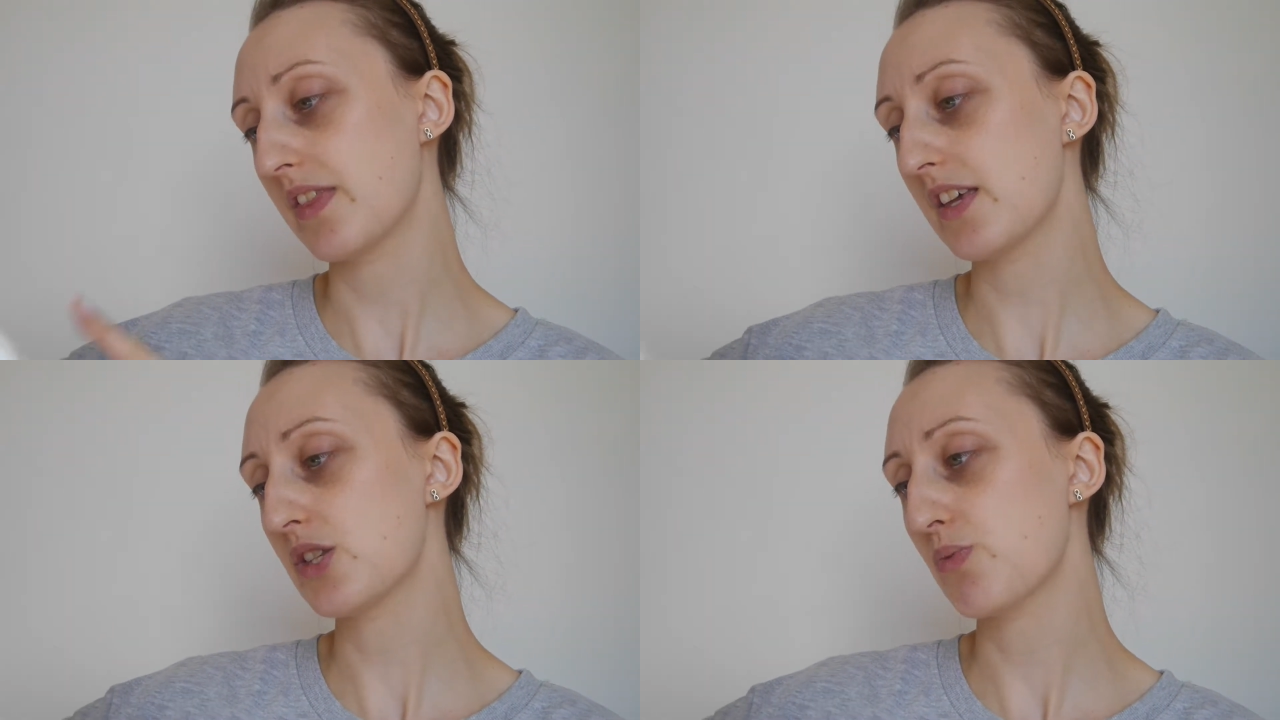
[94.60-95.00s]

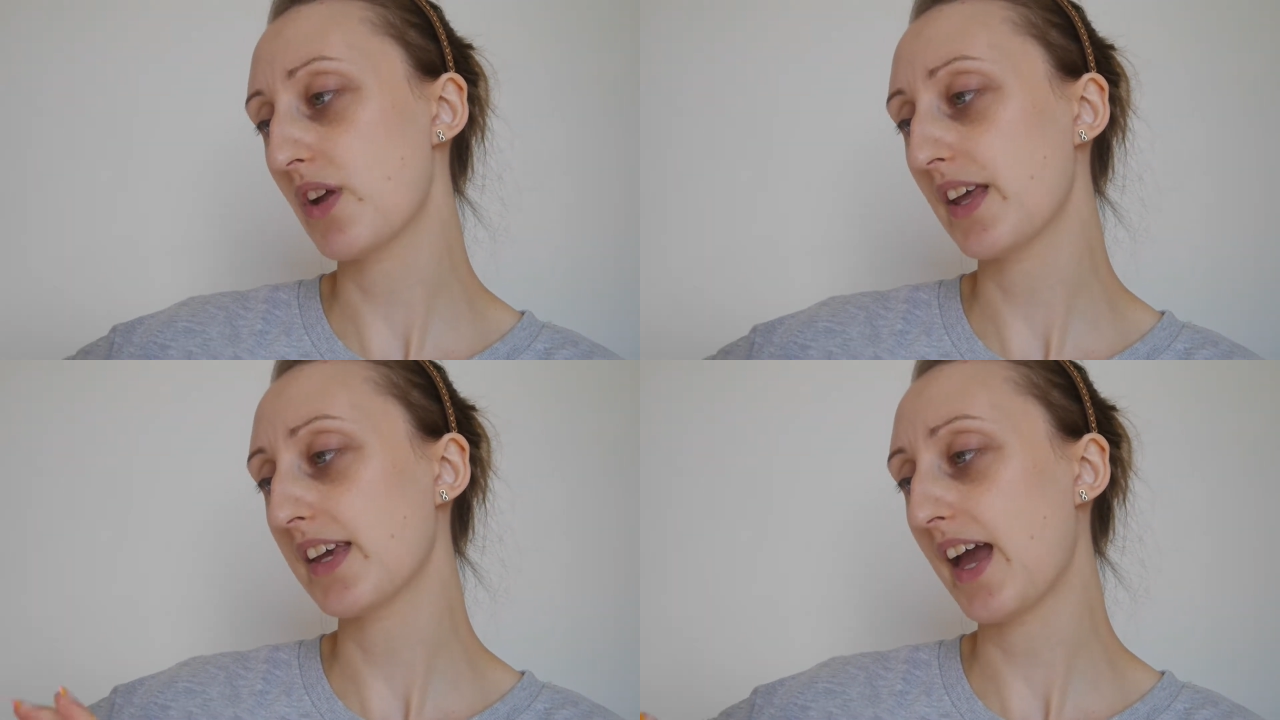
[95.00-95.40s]
this
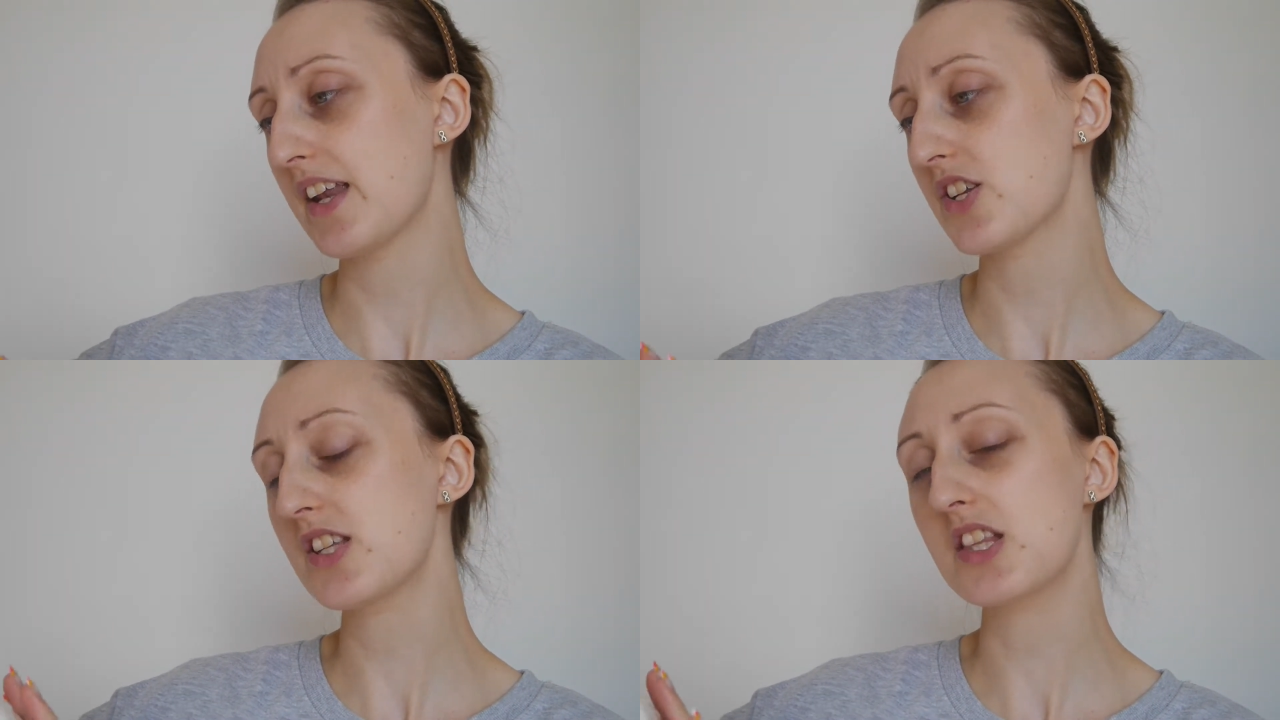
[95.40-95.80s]
one
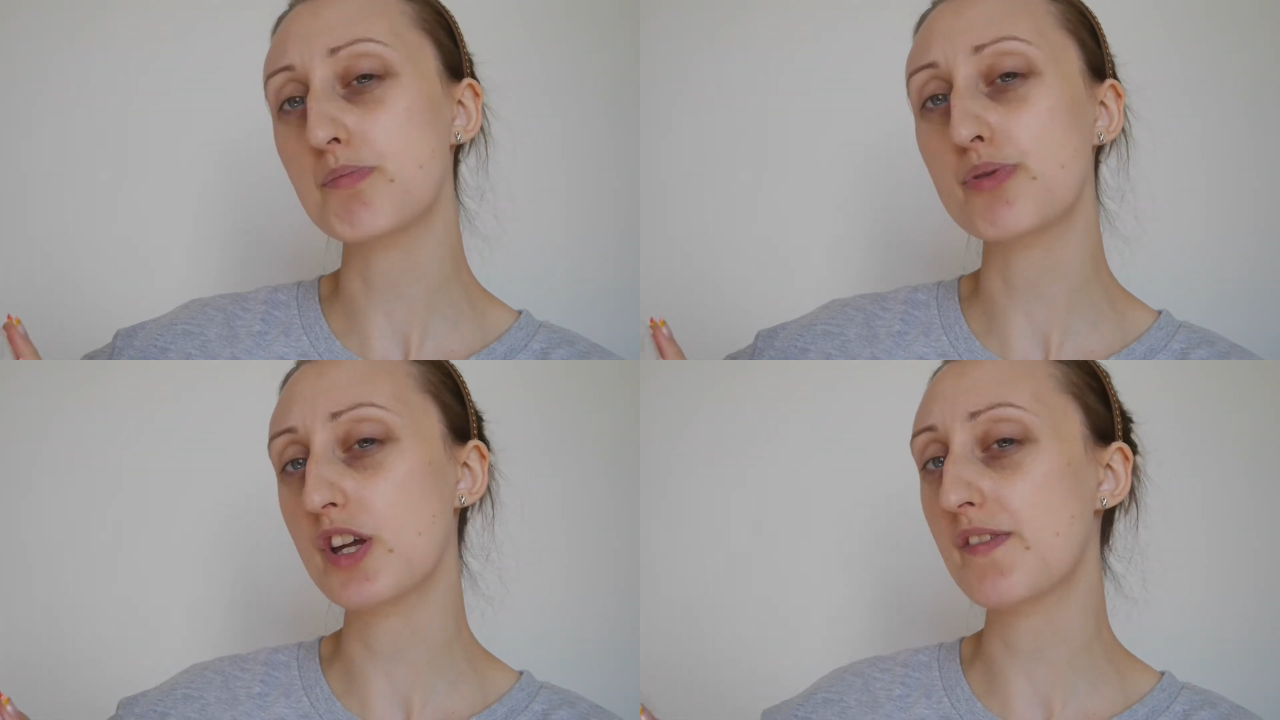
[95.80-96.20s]
again just like the
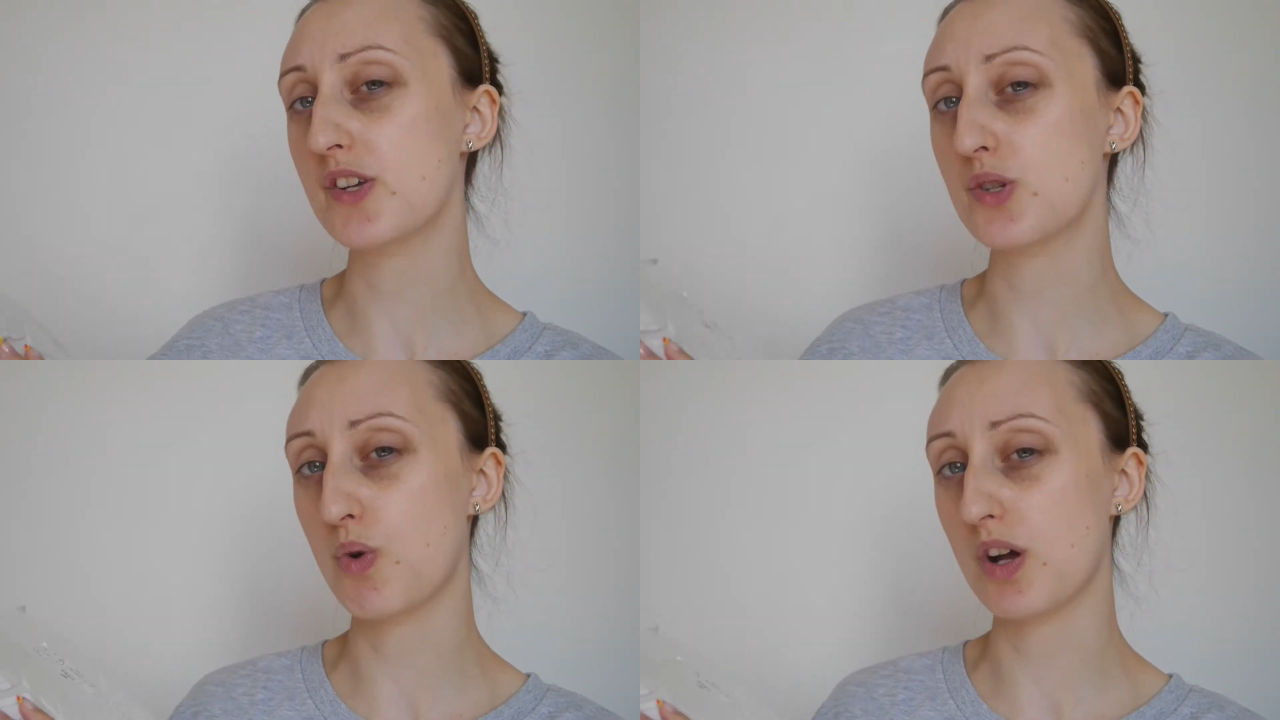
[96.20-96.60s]

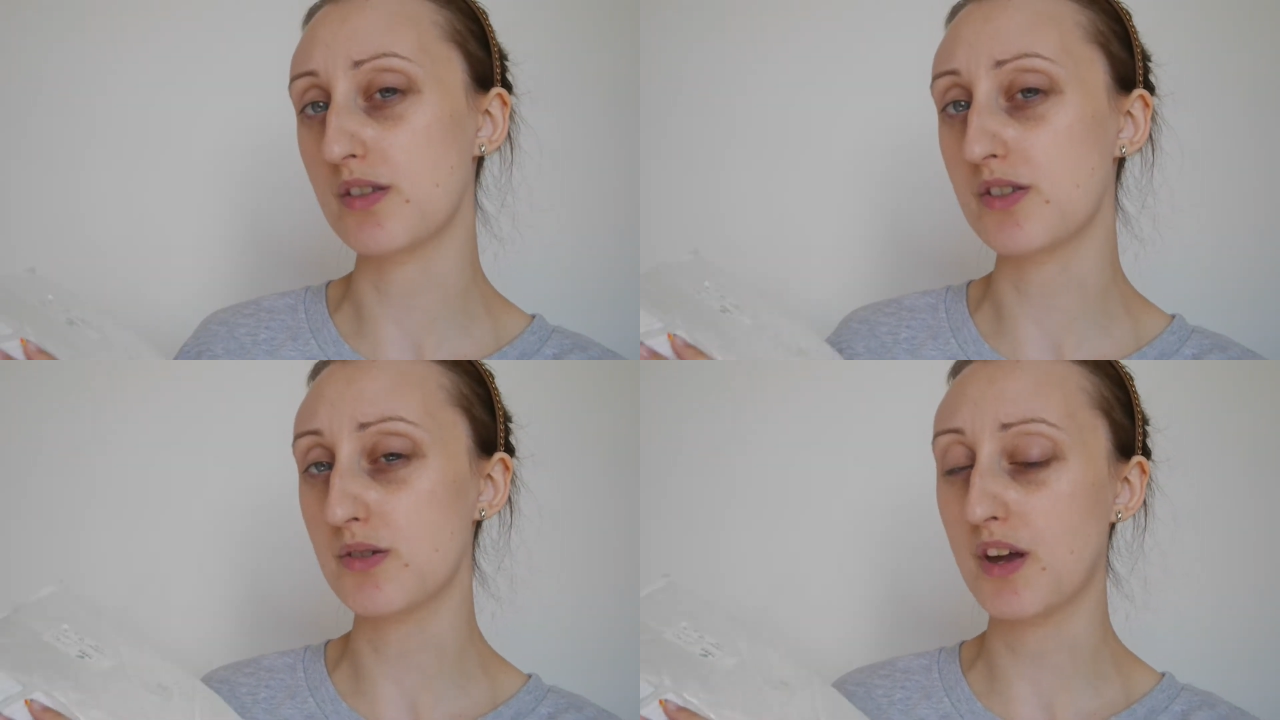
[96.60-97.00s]
previous ones